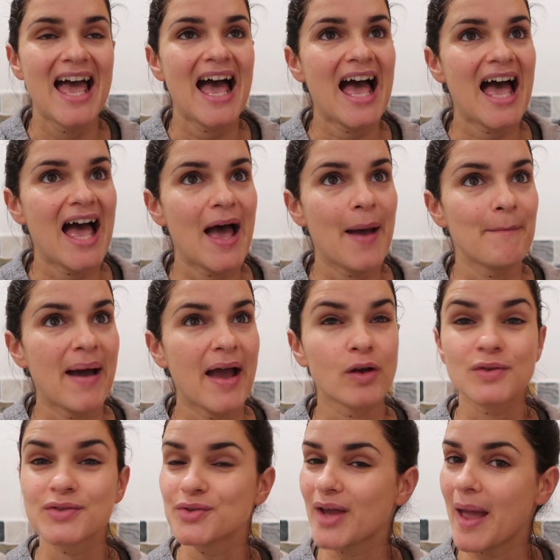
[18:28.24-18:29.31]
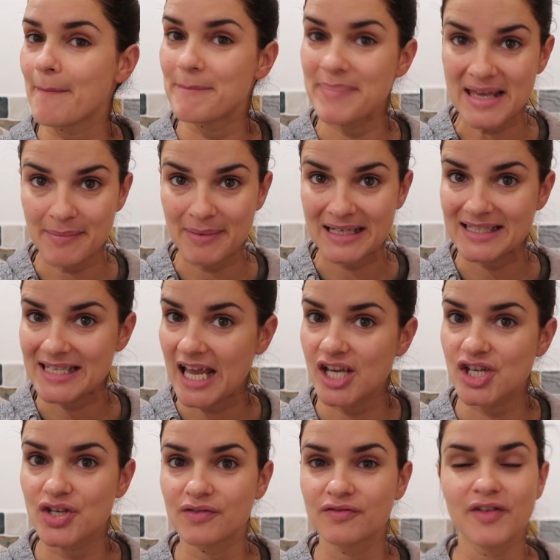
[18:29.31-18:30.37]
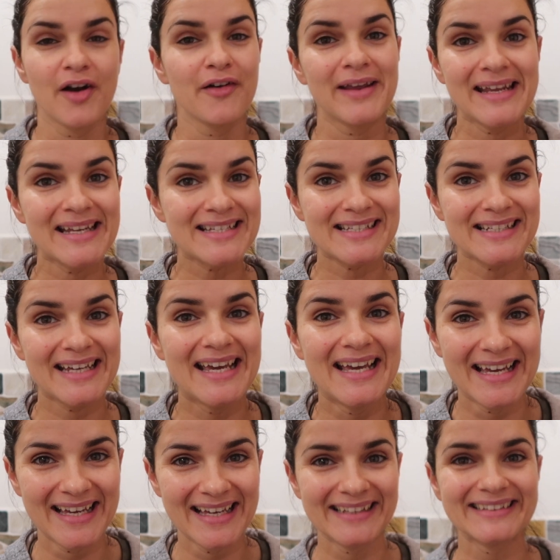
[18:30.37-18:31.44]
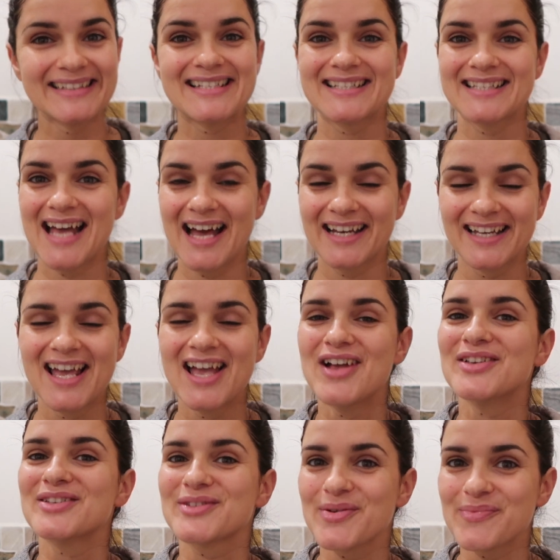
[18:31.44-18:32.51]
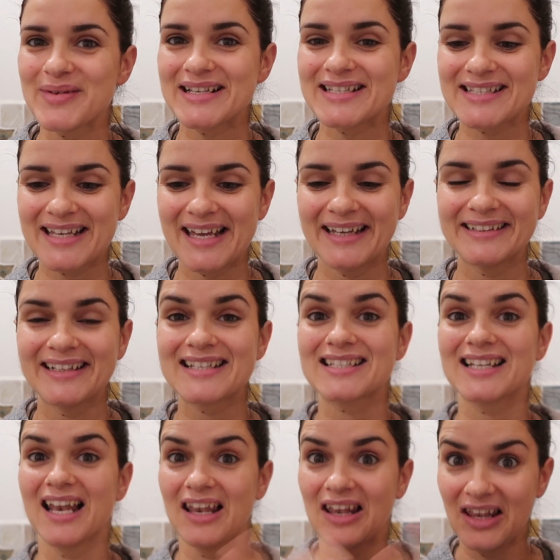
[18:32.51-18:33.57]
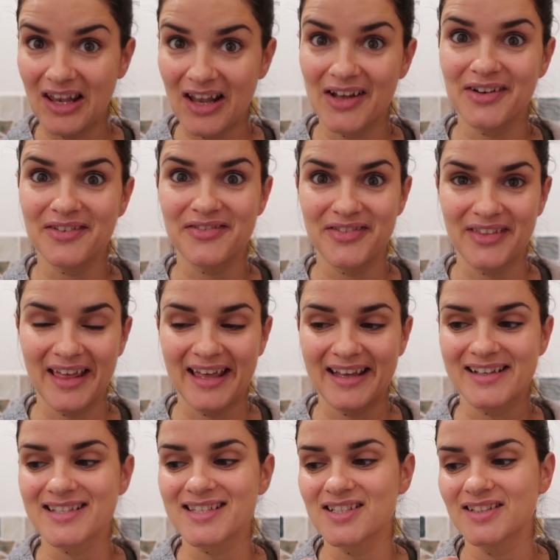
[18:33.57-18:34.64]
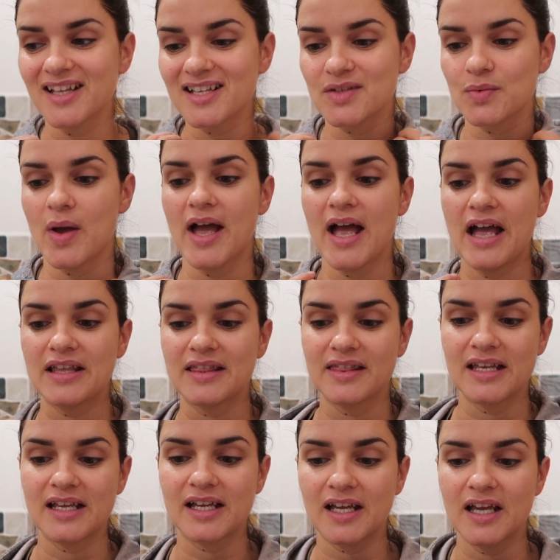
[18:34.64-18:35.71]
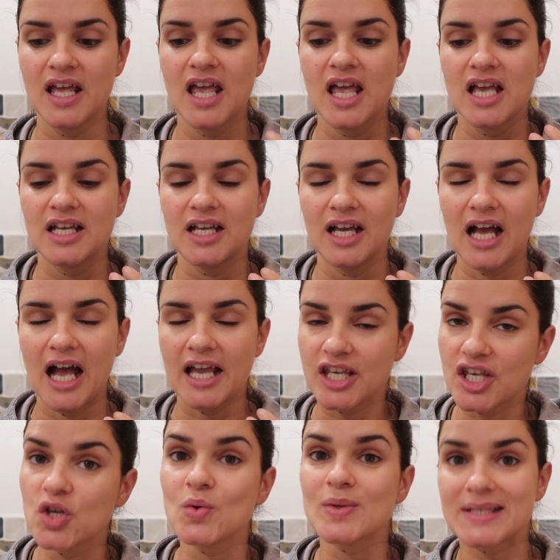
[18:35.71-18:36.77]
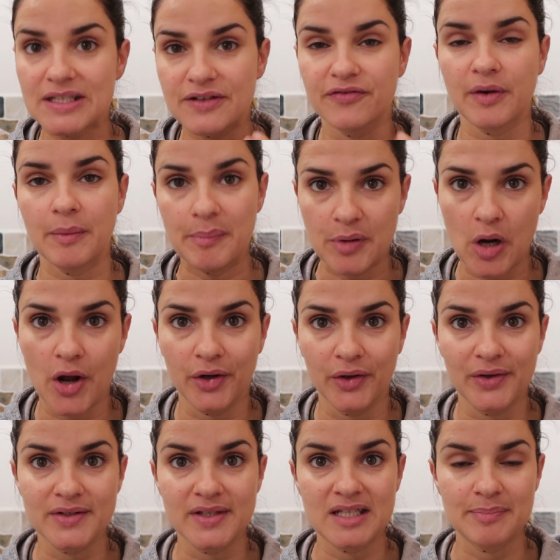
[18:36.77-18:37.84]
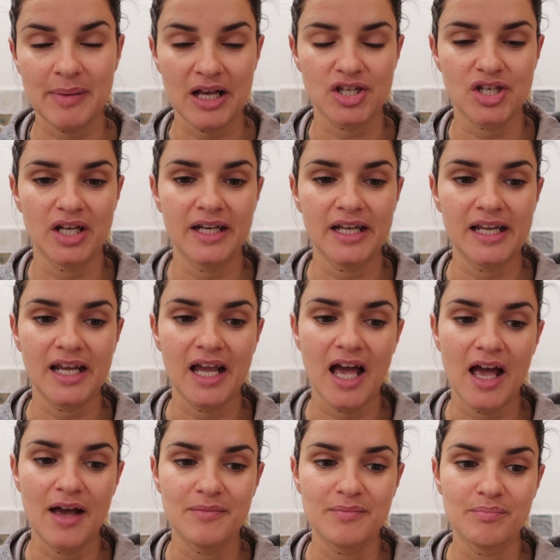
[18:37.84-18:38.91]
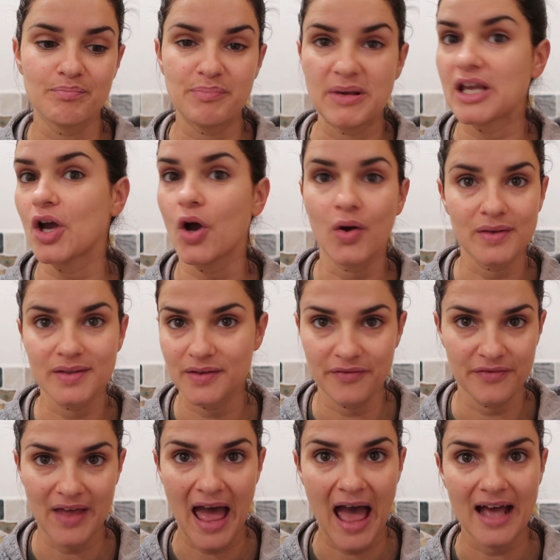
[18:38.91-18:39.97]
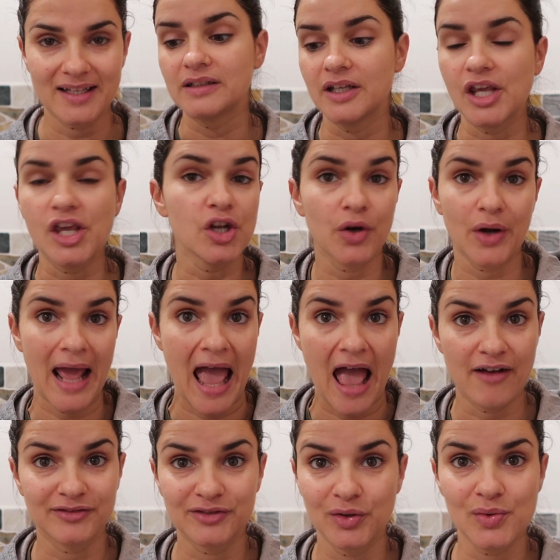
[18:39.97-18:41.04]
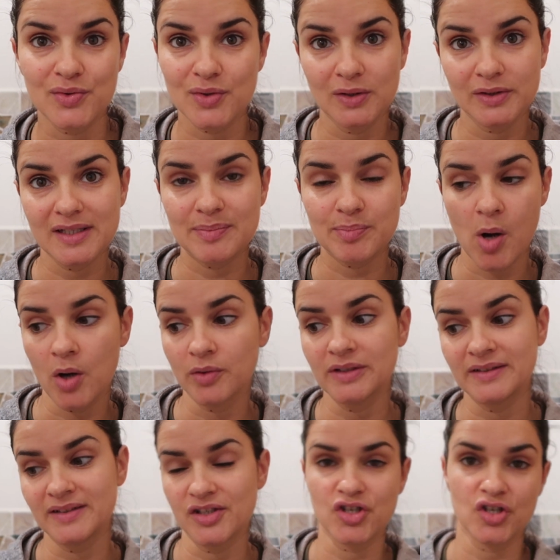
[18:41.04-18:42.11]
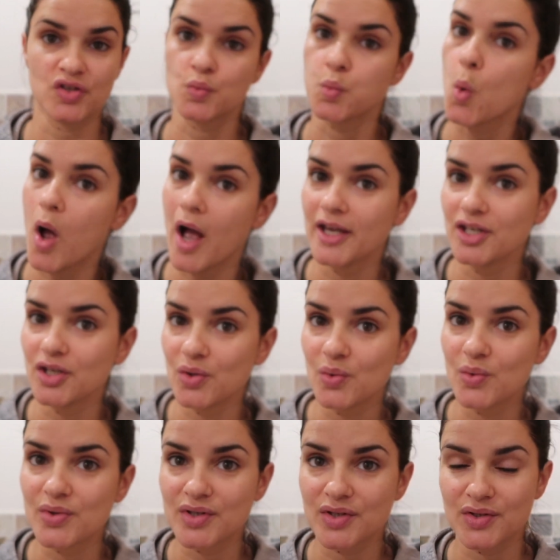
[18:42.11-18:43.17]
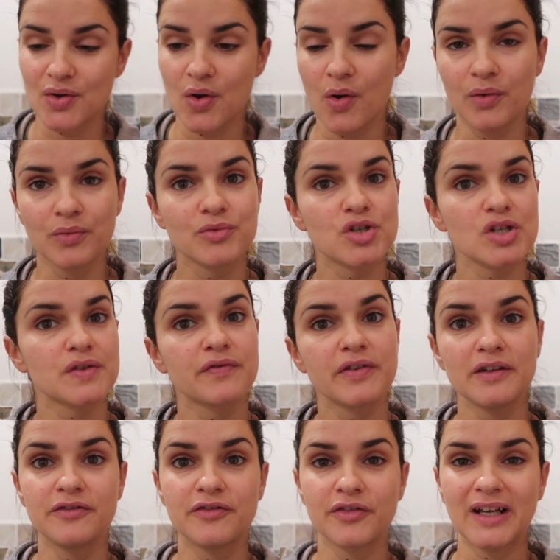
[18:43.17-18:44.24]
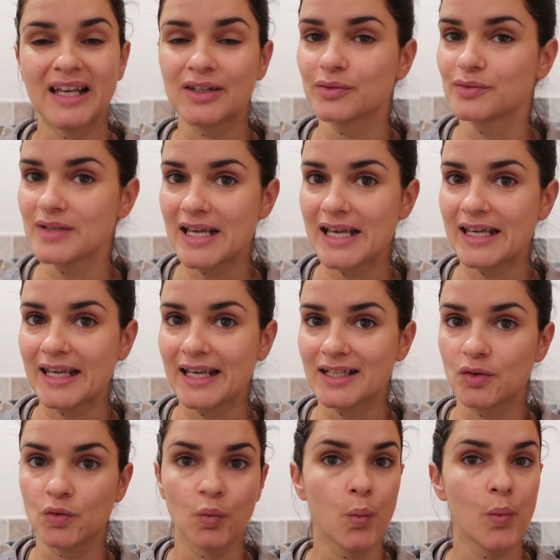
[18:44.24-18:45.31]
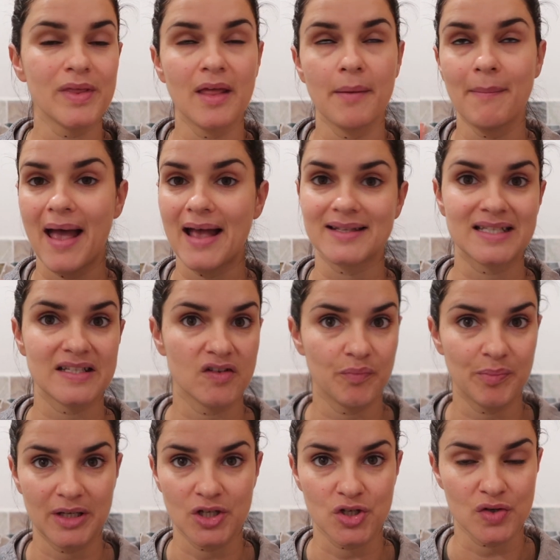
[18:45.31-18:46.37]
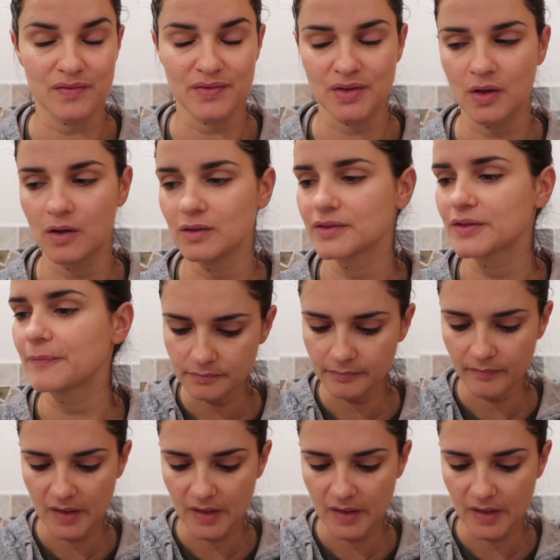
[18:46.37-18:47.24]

I also get pigmentation very easily in the sun. So my skin is a lot of things. So that's why I think I use different products, especially because of that. You don't have to use all these products, this is just what I use, so just feel free to take it with a massive pinch of salt.